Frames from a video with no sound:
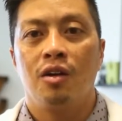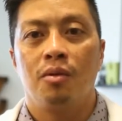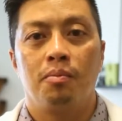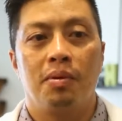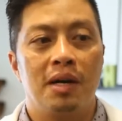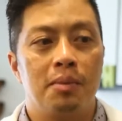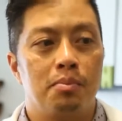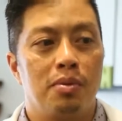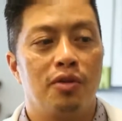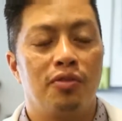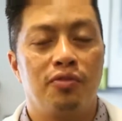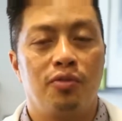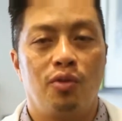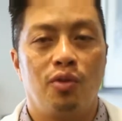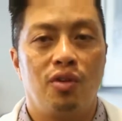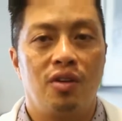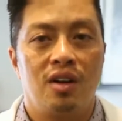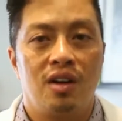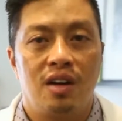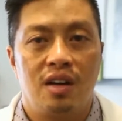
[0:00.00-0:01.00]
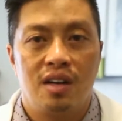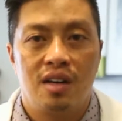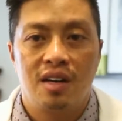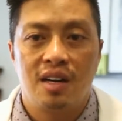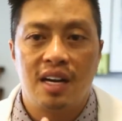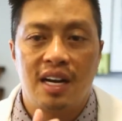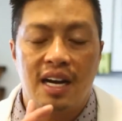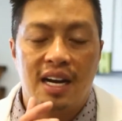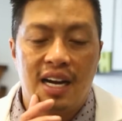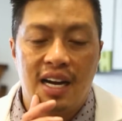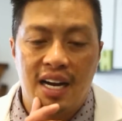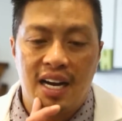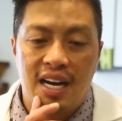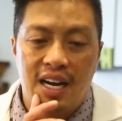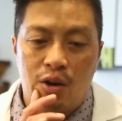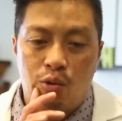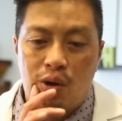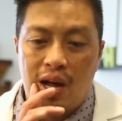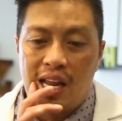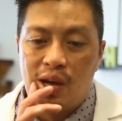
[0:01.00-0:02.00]
but before,
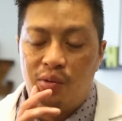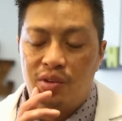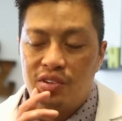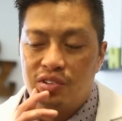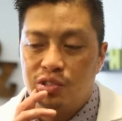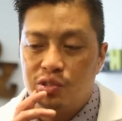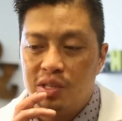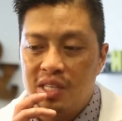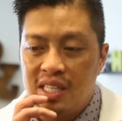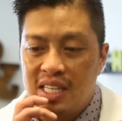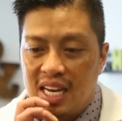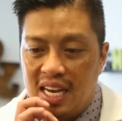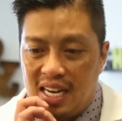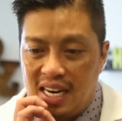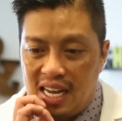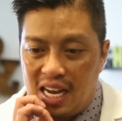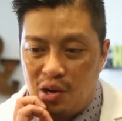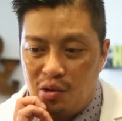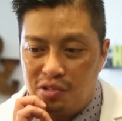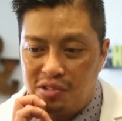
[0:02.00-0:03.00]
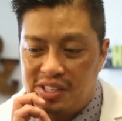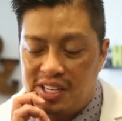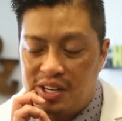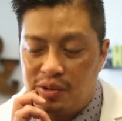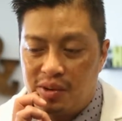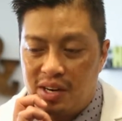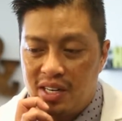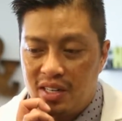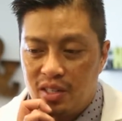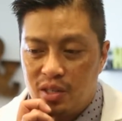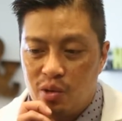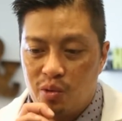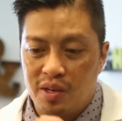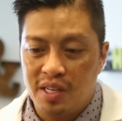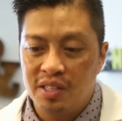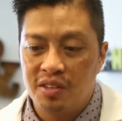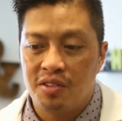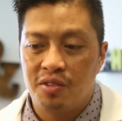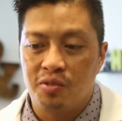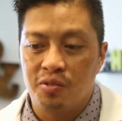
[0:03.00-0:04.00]
uh, while I was doing that, I was getting ready to go
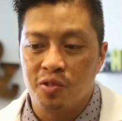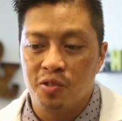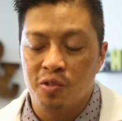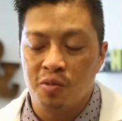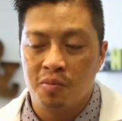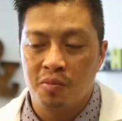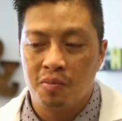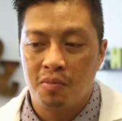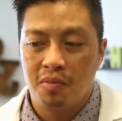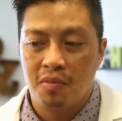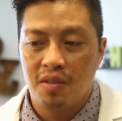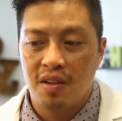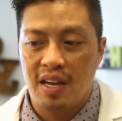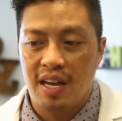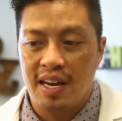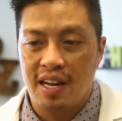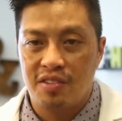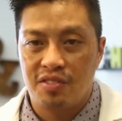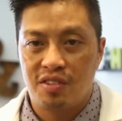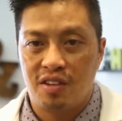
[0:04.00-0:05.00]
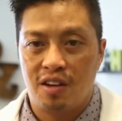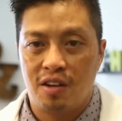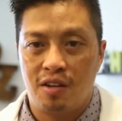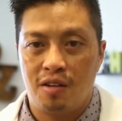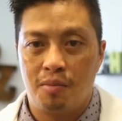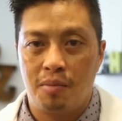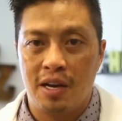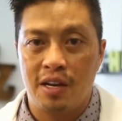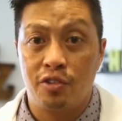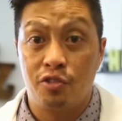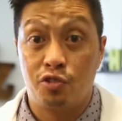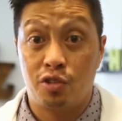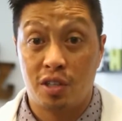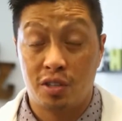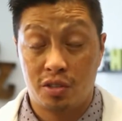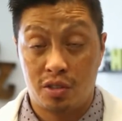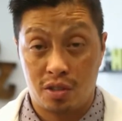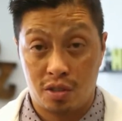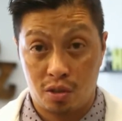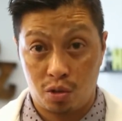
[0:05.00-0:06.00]
into the room and I saw my
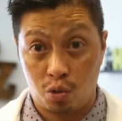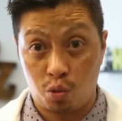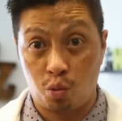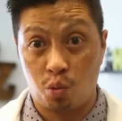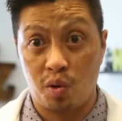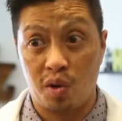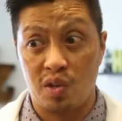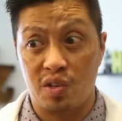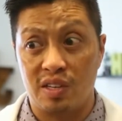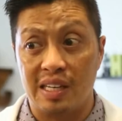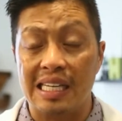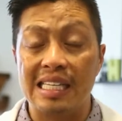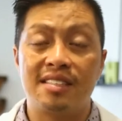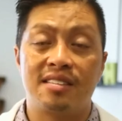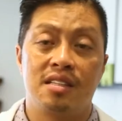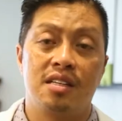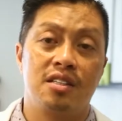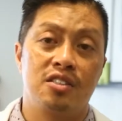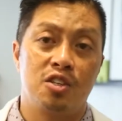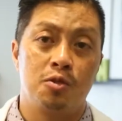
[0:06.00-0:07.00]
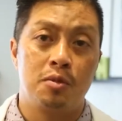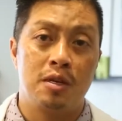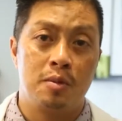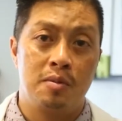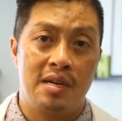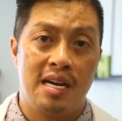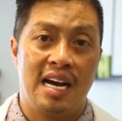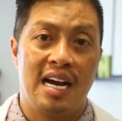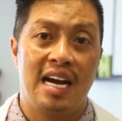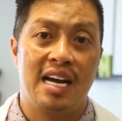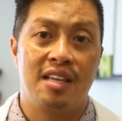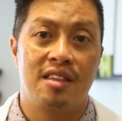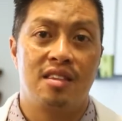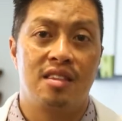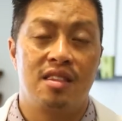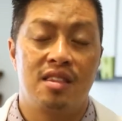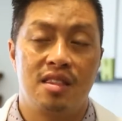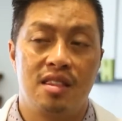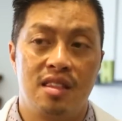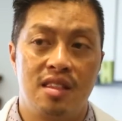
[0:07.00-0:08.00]
instructor who was listening to me behind
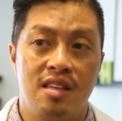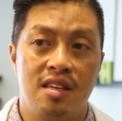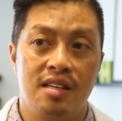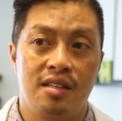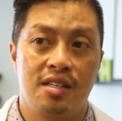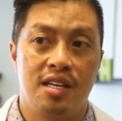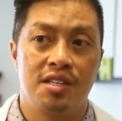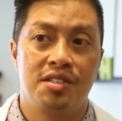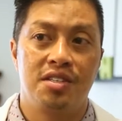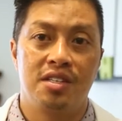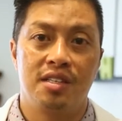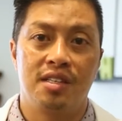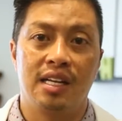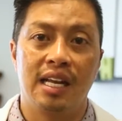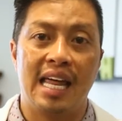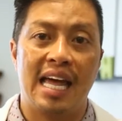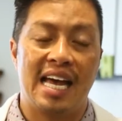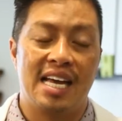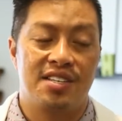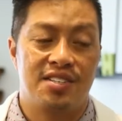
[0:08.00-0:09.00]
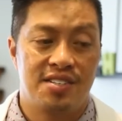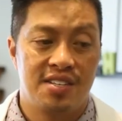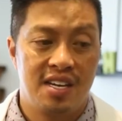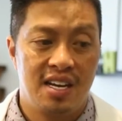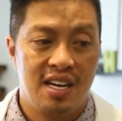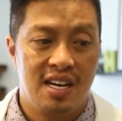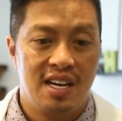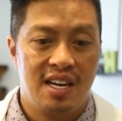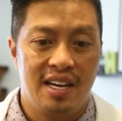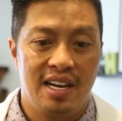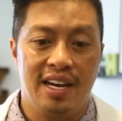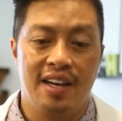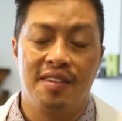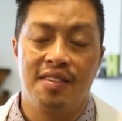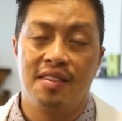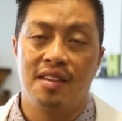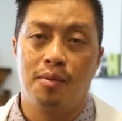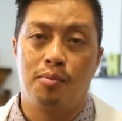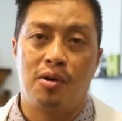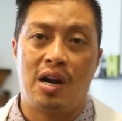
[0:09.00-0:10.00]
the tinted glass
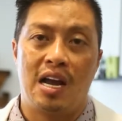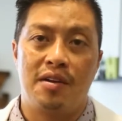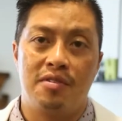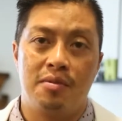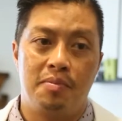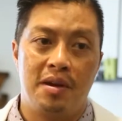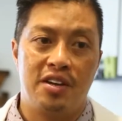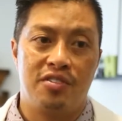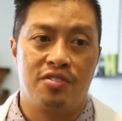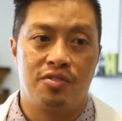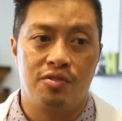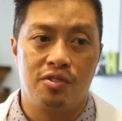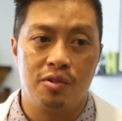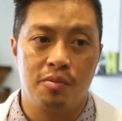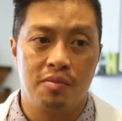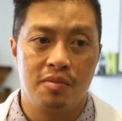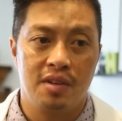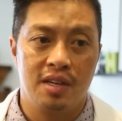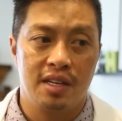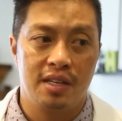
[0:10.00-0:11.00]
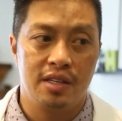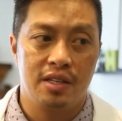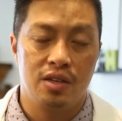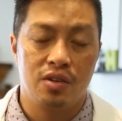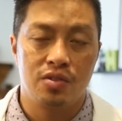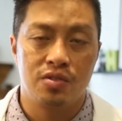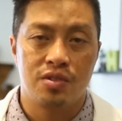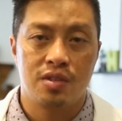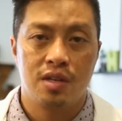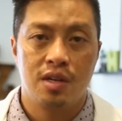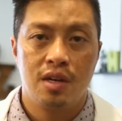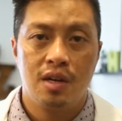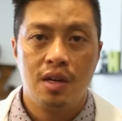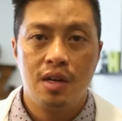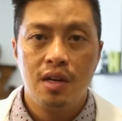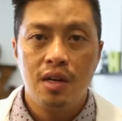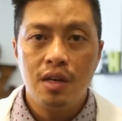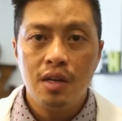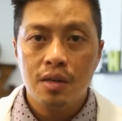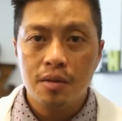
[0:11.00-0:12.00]
in the private patient room. And he goes,
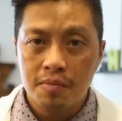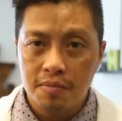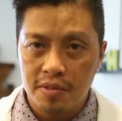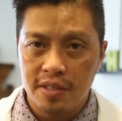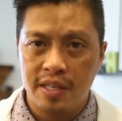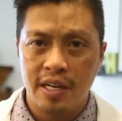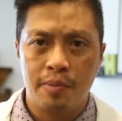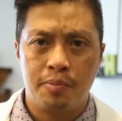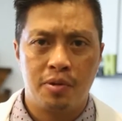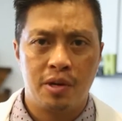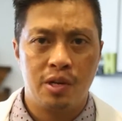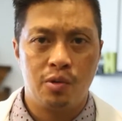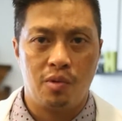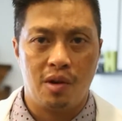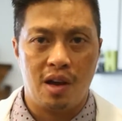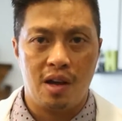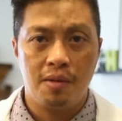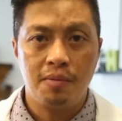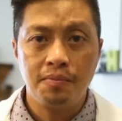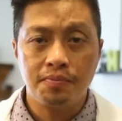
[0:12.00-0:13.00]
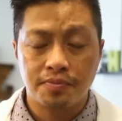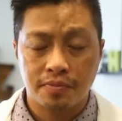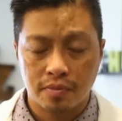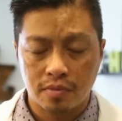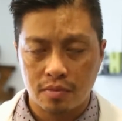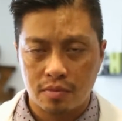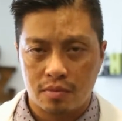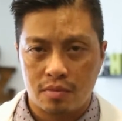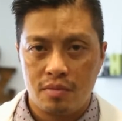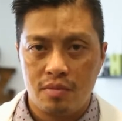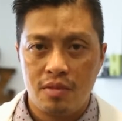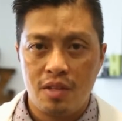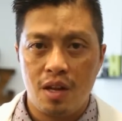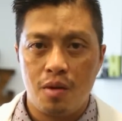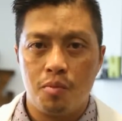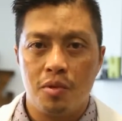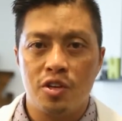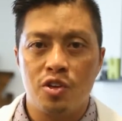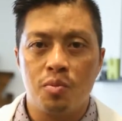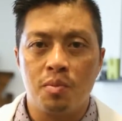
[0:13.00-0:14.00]
you did pretty well,
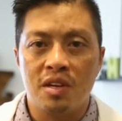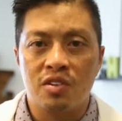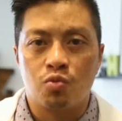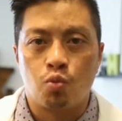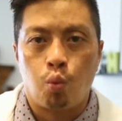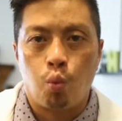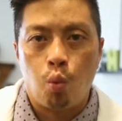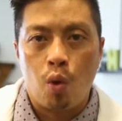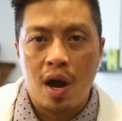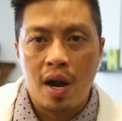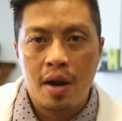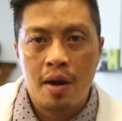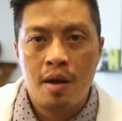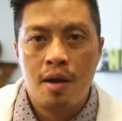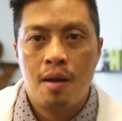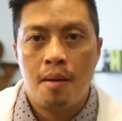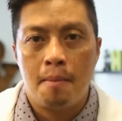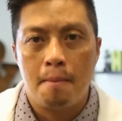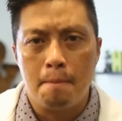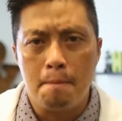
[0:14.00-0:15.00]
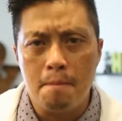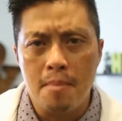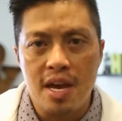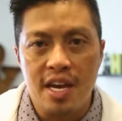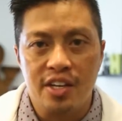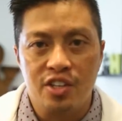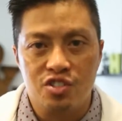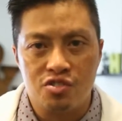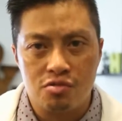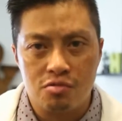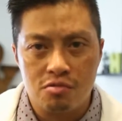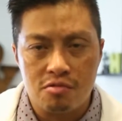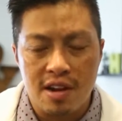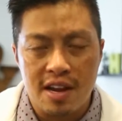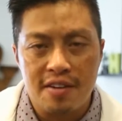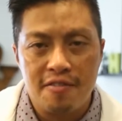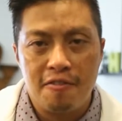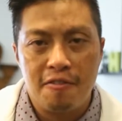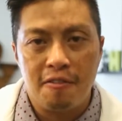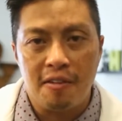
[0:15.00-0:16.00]
but you missed one major
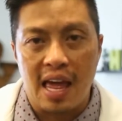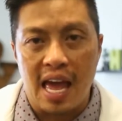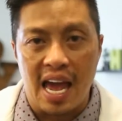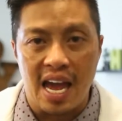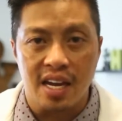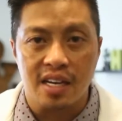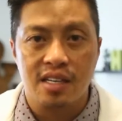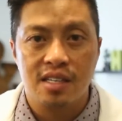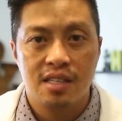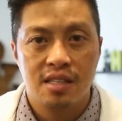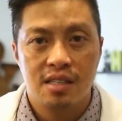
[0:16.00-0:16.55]
red flag.